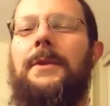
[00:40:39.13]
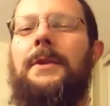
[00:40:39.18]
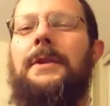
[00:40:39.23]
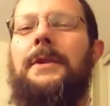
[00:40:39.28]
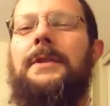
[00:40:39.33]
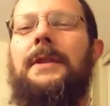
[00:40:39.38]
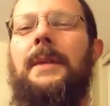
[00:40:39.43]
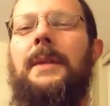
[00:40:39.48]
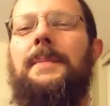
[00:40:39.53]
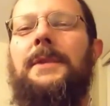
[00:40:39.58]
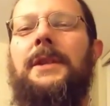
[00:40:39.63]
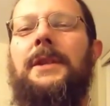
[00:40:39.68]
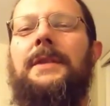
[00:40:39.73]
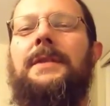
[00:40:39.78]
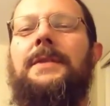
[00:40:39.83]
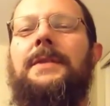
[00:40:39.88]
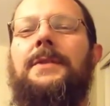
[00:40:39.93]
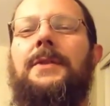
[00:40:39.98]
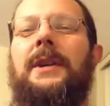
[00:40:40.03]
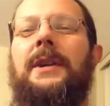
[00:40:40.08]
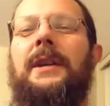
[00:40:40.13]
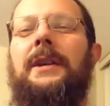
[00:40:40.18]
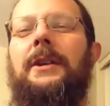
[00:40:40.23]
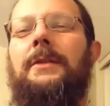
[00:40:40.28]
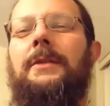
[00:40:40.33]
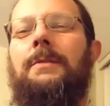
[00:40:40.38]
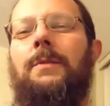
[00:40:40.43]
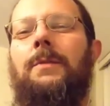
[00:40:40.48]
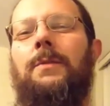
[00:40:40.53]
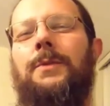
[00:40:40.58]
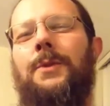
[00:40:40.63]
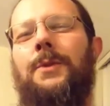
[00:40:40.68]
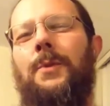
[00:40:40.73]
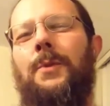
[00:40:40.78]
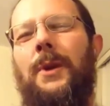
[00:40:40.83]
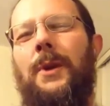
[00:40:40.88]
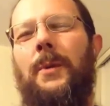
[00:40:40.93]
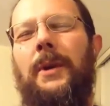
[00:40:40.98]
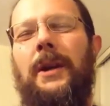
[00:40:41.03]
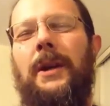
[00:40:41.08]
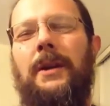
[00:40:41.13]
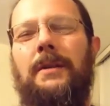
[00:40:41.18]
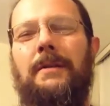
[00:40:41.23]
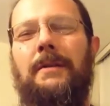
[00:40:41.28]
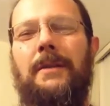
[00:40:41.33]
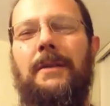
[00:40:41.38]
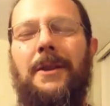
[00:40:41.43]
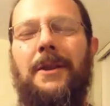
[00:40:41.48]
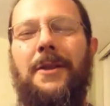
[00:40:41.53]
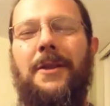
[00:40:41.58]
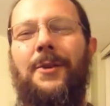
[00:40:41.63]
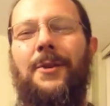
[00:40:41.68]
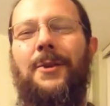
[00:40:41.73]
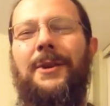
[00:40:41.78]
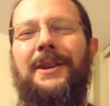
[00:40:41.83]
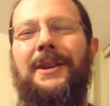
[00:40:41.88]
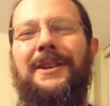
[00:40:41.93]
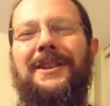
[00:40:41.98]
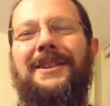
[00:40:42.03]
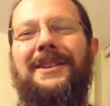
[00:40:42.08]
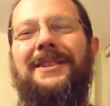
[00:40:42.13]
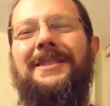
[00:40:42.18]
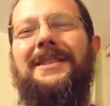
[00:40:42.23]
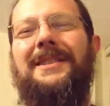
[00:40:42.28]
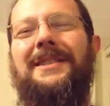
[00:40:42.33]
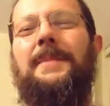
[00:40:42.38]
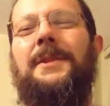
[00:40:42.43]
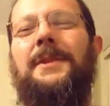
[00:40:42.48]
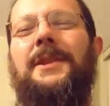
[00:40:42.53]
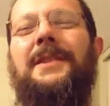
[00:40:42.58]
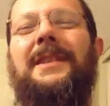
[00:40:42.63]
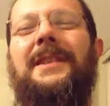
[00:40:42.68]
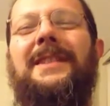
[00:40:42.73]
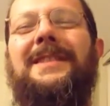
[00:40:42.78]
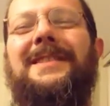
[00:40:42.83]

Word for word: They're deceptions, right? You're, so what are we, an authority on a deception?